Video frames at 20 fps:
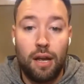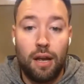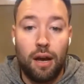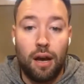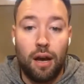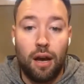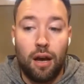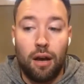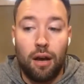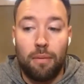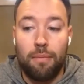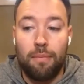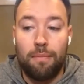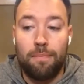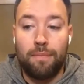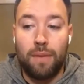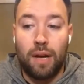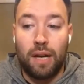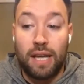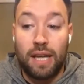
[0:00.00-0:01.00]
Um,
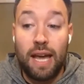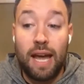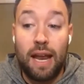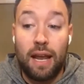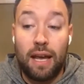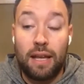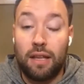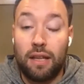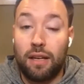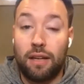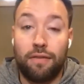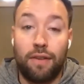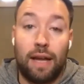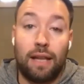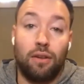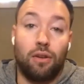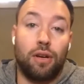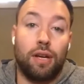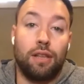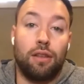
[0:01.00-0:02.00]
Again, I think if I
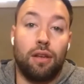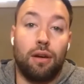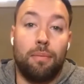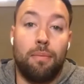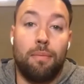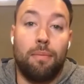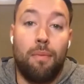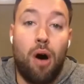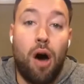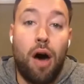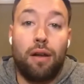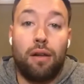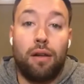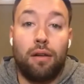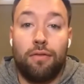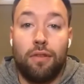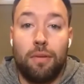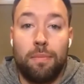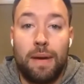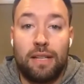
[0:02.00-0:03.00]
look at the model
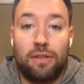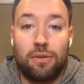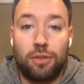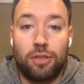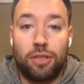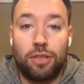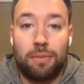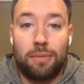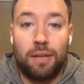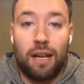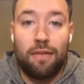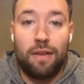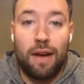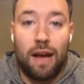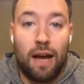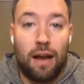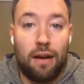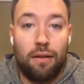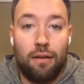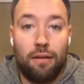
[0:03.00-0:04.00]
of the mentorship that I've
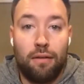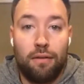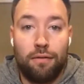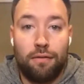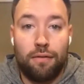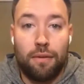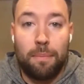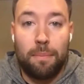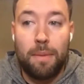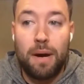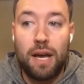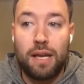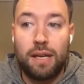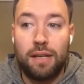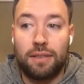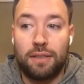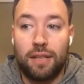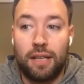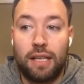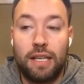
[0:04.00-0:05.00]
had from Mike,
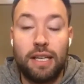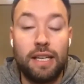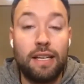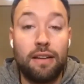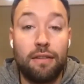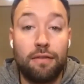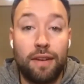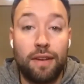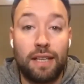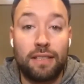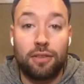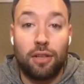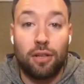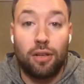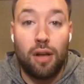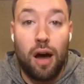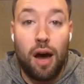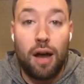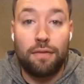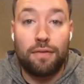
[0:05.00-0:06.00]
is like he invests a
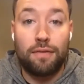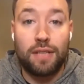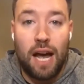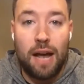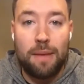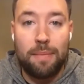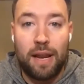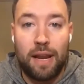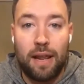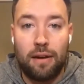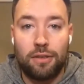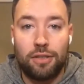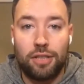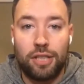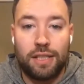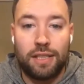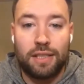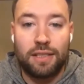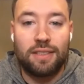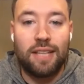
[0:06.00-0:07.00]
lot of time and energy
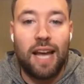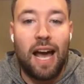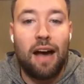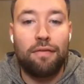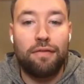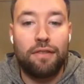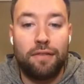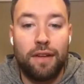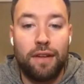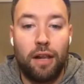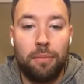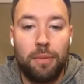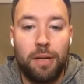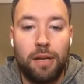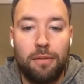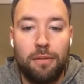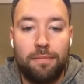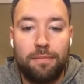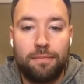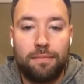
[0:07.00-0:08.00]
into staff development,
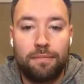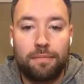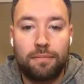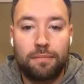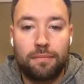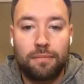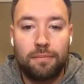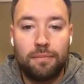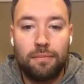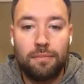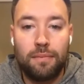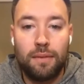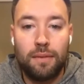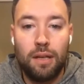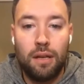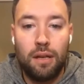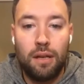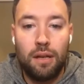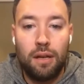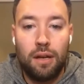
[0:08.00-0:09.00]

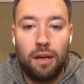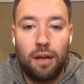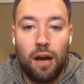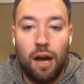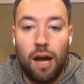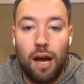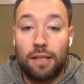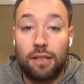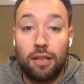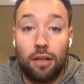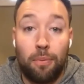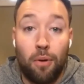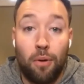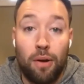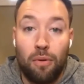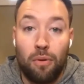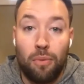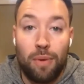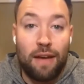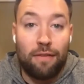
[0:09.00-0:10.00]
to the point
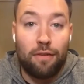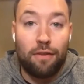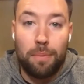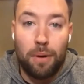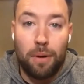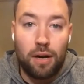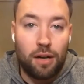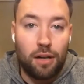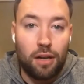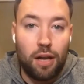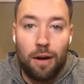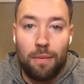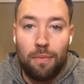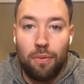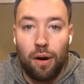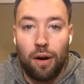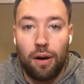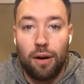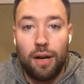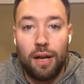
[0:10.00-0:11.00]
where we have a book club
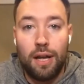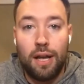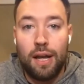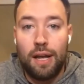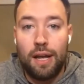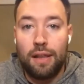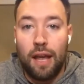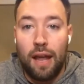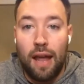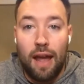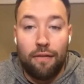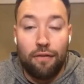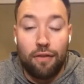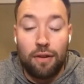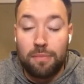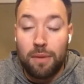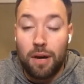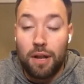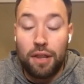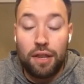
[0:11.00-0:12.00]
where every
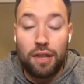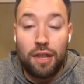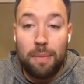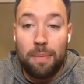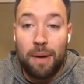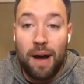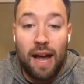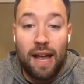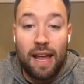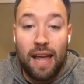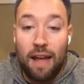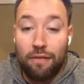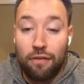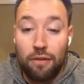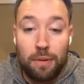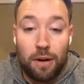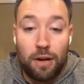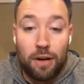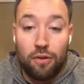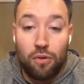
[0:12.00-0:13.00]
month they buy
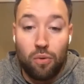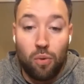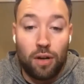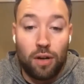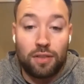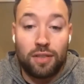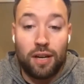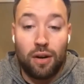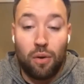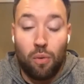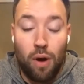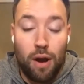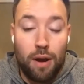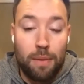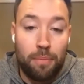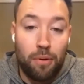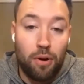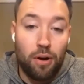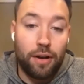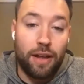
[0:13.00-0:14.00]
everyone who works there one
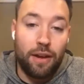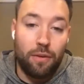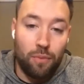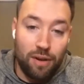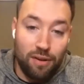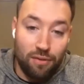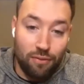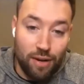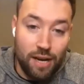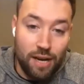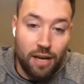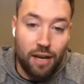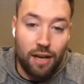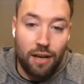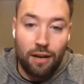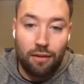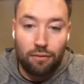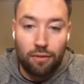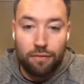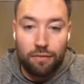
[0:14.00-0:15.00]
book, and we read it
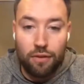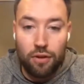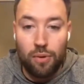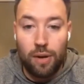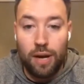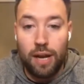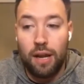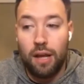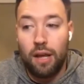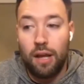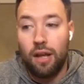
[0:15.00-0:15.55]
and review it.